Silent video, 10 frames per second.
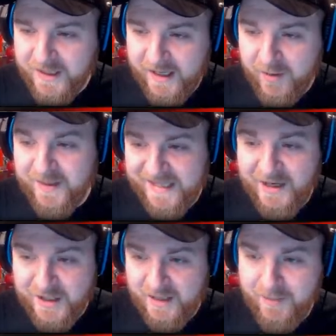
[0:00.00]
I could
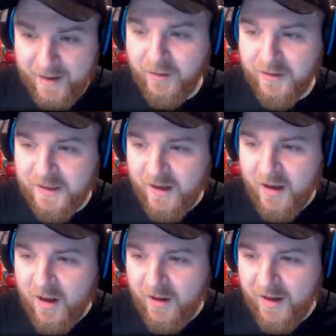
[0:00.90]
potentially build
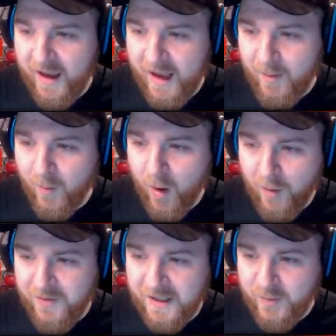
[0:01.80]
um,
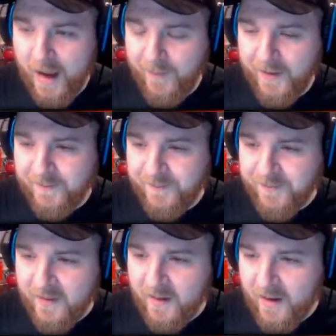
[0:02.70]
on this weapon.
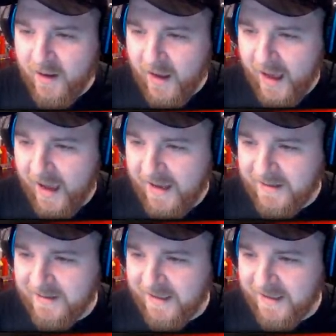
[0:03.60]
And